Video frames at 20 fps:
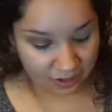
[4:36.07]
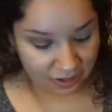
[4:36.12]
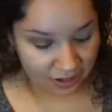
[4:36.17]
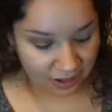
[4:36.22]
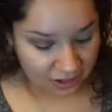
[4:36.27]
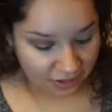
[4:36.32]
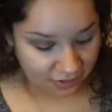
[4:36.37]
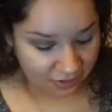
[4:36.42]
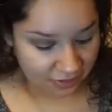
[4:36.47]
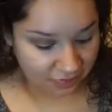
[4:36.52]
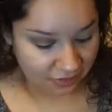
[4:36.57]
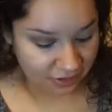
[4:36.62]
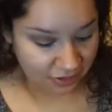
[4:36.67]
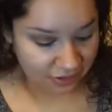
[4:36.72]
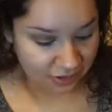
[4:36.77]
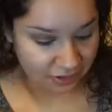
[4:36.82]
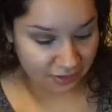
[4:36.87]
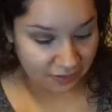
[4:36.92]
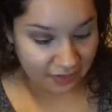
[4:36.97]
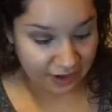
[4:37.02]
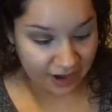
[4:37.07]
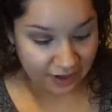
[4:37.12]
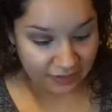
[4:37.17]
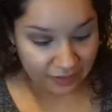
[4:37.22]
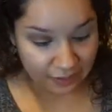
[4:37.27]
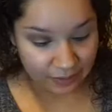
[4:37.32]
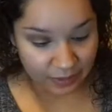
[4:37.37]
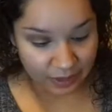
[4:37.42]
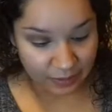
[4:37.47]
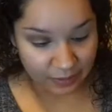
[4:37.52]
I know eventually I would have
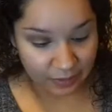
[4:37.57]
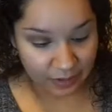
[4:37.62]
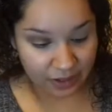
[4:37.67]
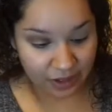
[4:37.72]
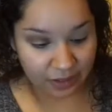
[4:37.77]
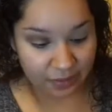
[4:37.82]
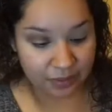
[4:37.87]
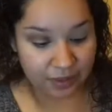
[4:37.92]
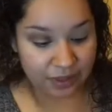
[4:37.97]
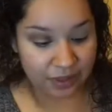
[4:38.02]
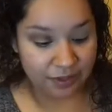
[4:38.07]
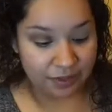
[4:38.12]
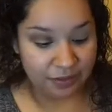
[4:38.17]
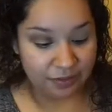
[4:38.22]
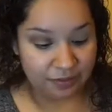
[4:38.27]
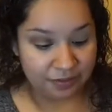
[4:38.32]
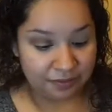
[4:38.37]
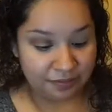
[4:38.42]
to be a mom, so